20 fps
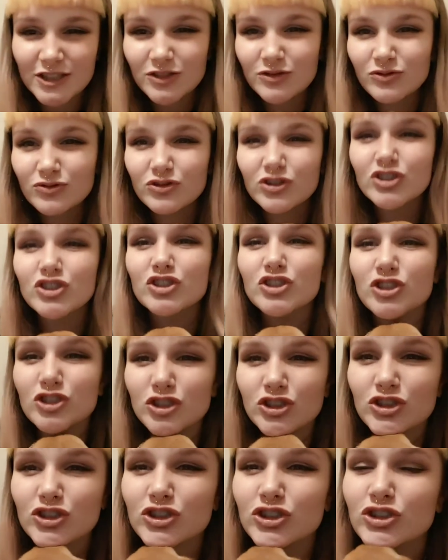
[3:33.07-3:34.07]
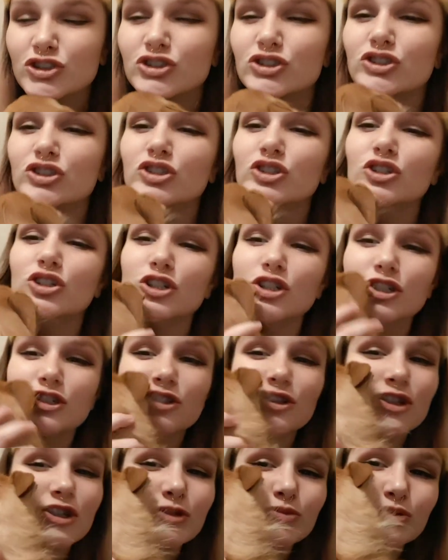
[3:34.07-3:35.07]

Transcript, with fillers: and we're just such a good,